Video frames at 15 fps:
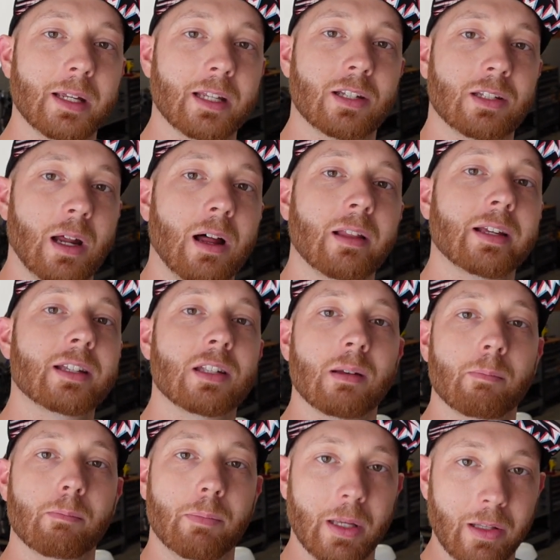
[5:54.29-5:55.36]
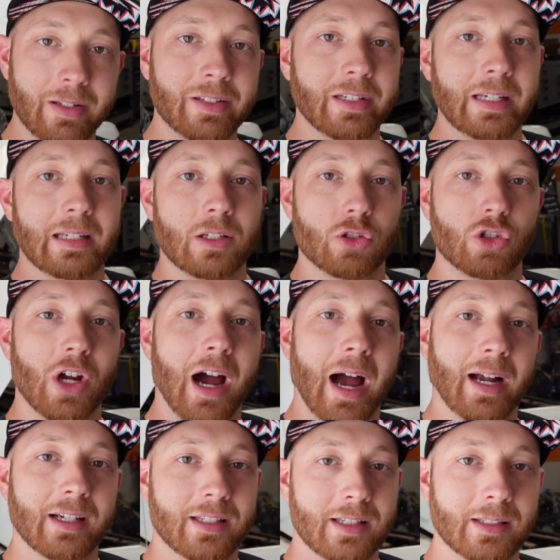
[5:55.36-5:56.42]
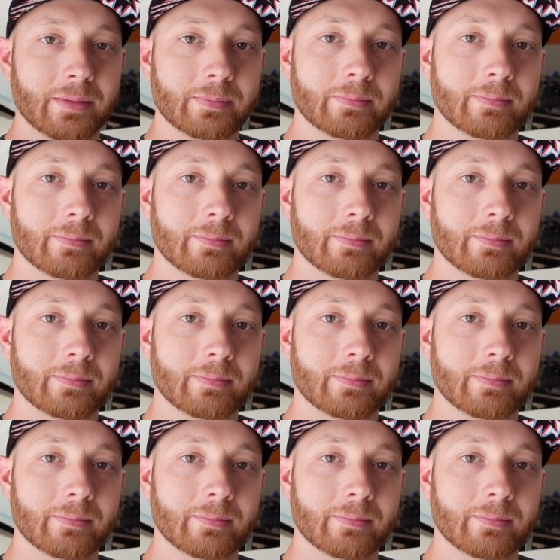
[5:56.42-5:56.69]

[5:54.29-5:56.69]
installing some Bilstein shocks.